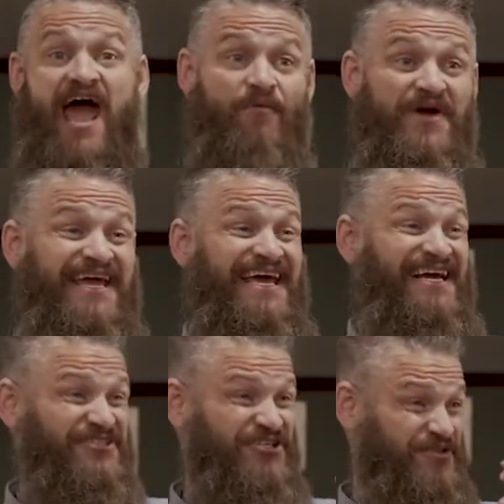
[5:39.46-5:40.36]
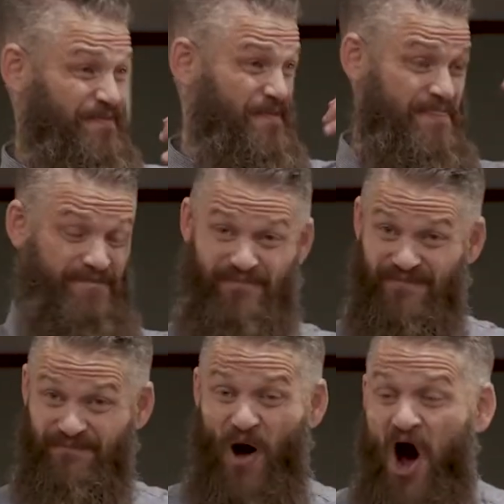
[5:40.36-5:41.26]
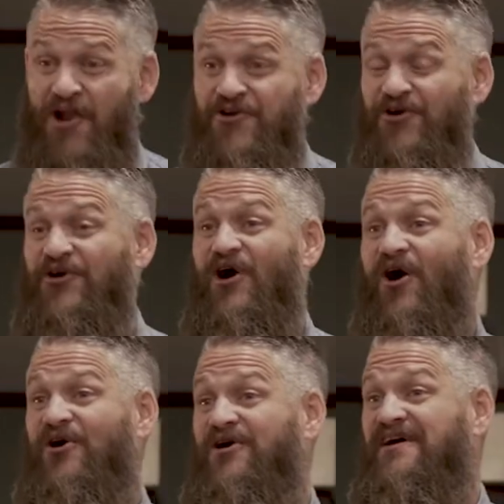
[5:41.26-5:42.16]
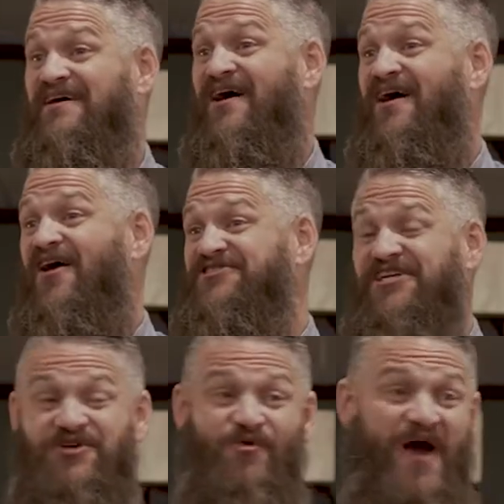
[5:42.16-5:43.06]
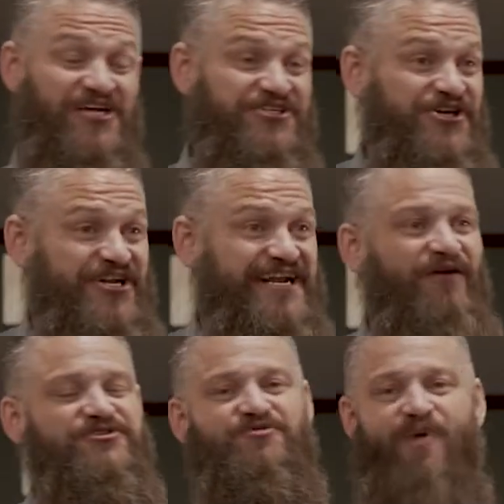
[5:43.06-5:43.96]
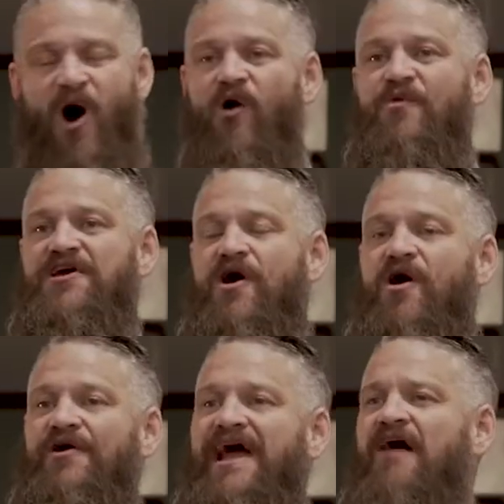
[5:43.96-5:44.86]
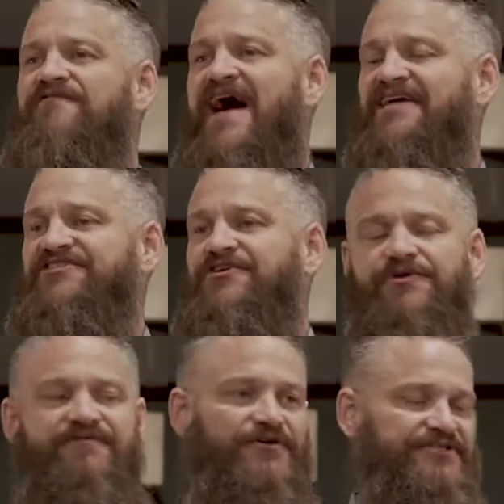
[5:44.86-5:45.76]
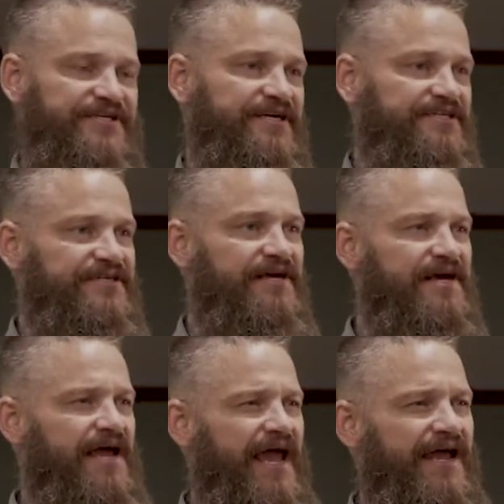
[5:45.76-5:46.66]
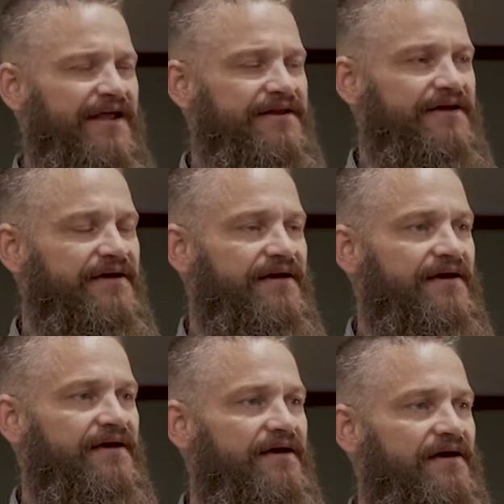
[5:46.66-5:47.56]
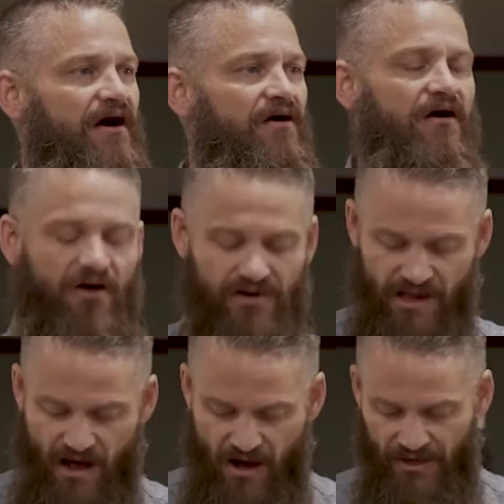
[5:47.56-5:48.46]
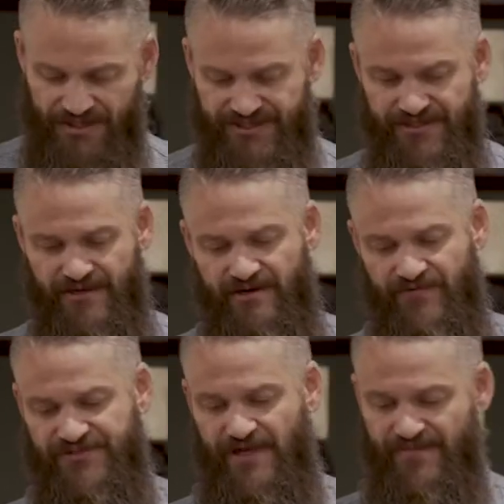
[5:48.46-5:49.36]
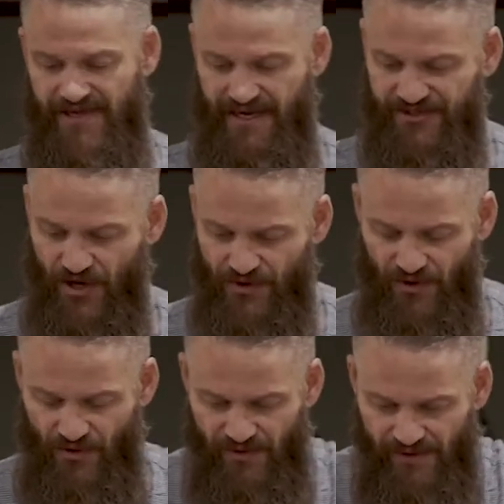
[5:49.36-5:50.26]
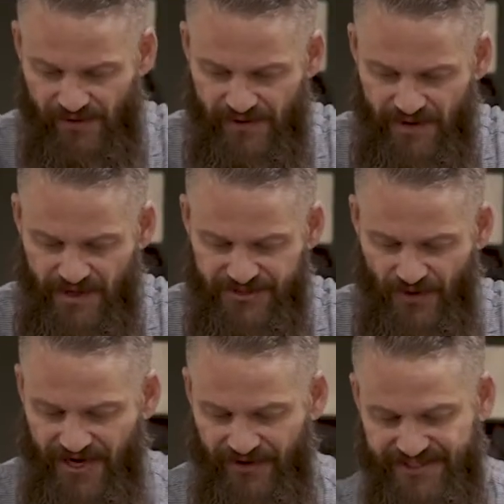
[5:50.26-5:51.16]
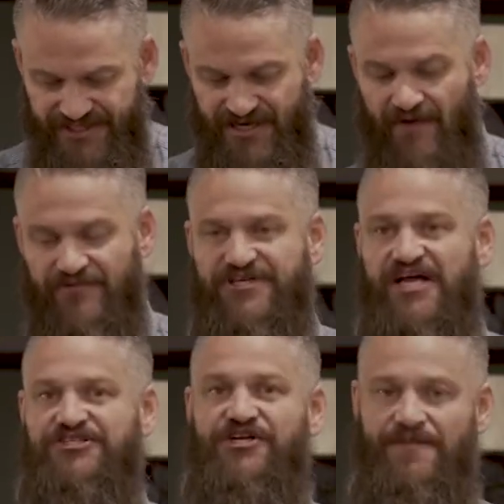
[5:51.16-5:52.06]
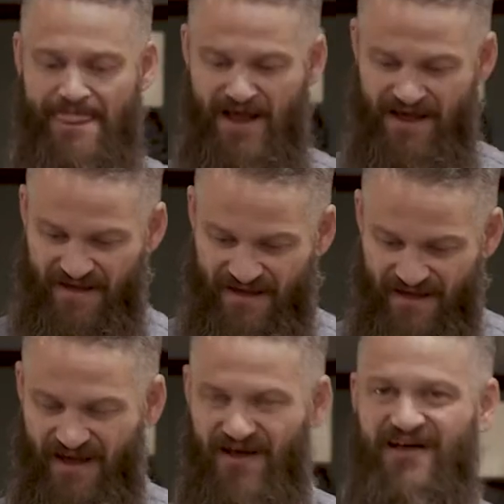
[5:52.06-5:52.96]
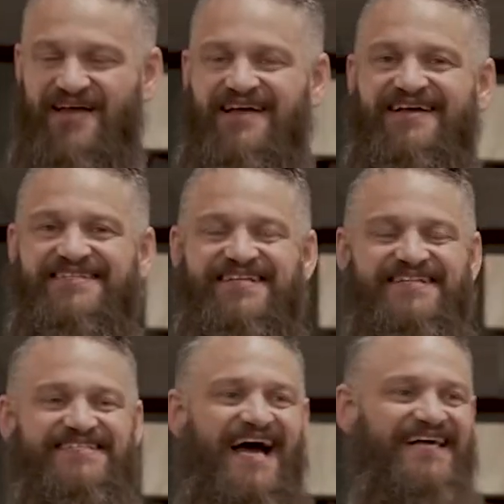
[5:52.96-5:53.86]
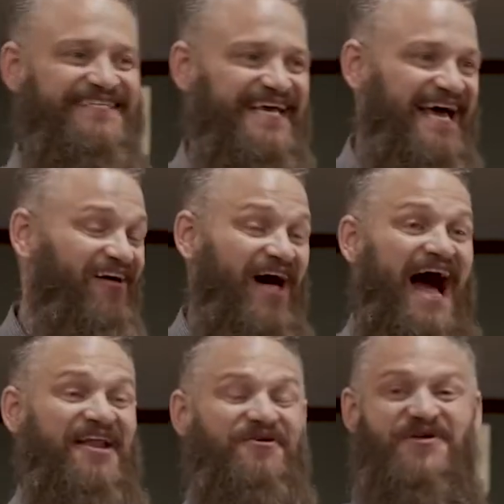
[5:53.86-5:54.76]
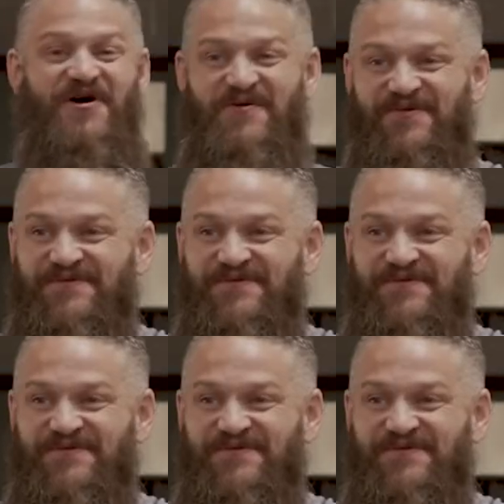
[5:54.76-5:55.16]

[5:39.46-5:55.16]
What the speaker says: and we just ponder our situation and how small we are and how vast the universe is. And our heart longs for something eternal. So here is this conversation. Did this guy see hell? I don't know.